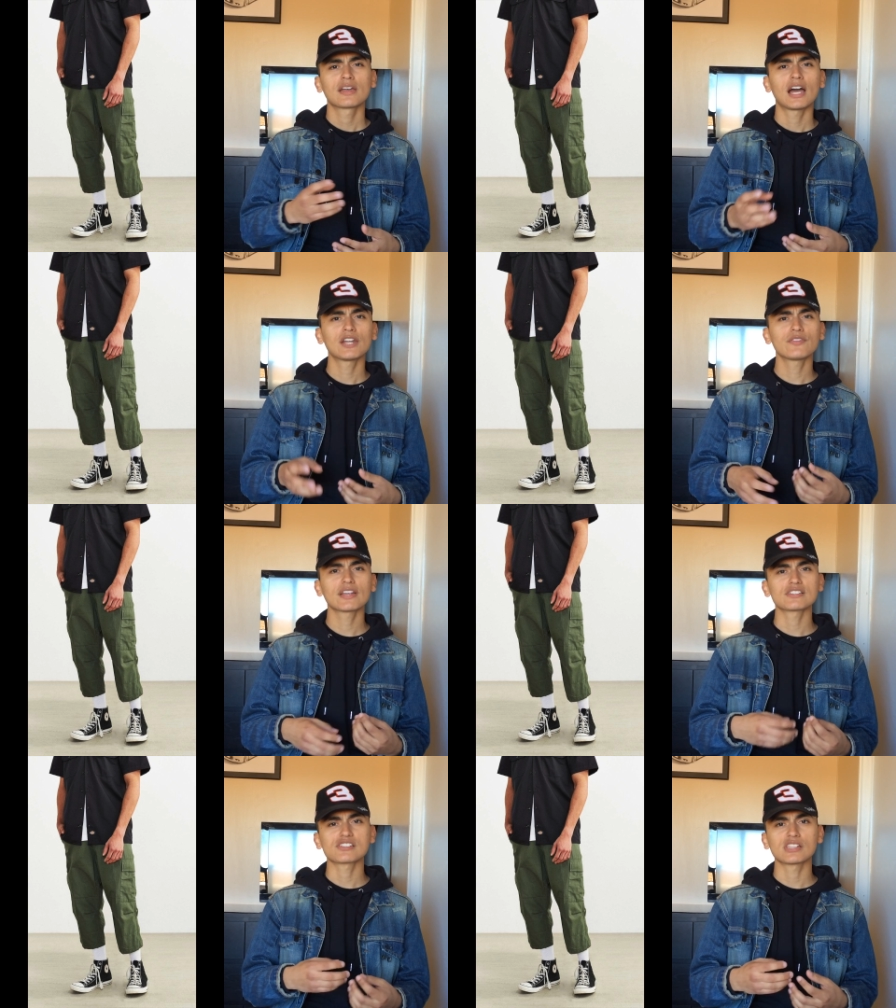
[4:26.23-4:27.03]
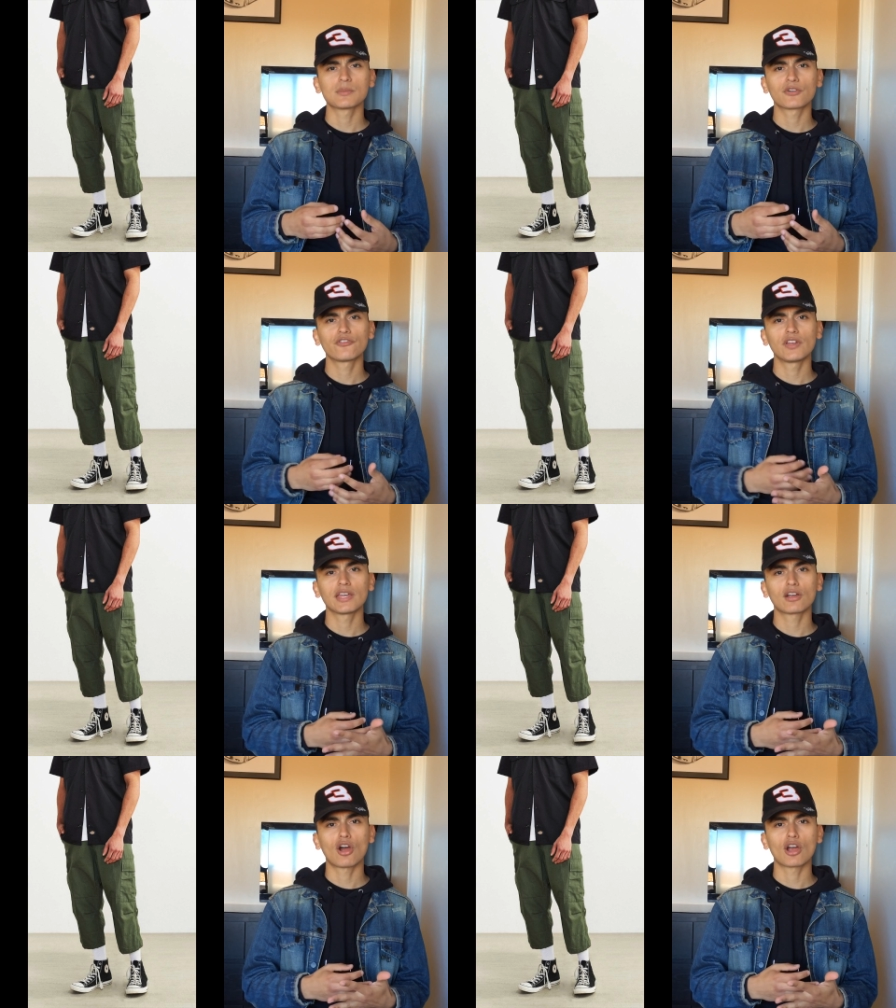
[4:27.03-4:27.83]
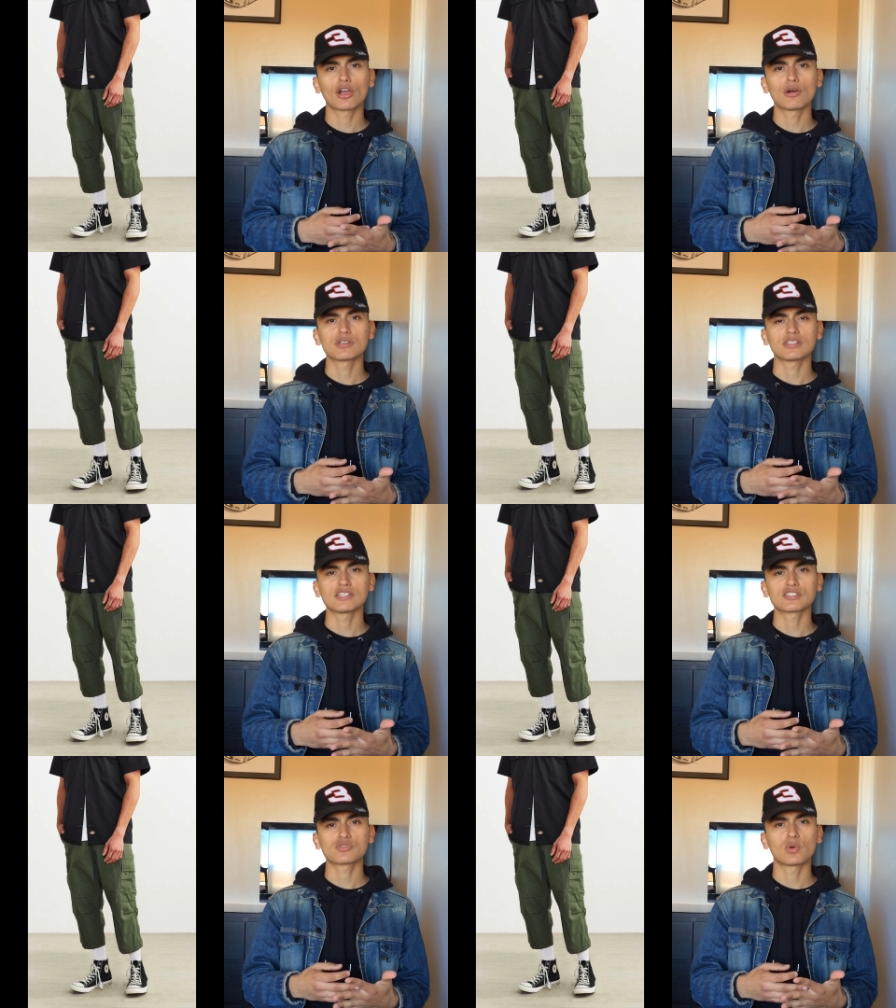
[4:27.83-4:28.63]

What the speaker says: Kind of like a slimmer fitting cargo, at least is